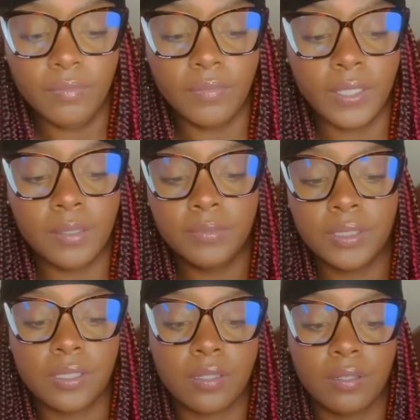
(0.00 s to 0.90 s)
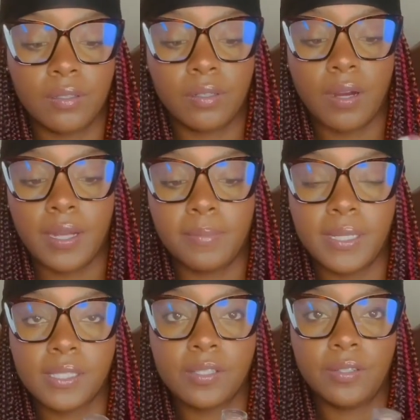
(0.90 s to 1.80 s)
I'm just gonna crack
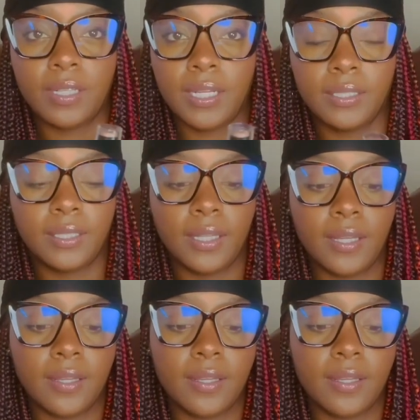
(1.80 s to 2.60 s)
my seal like that.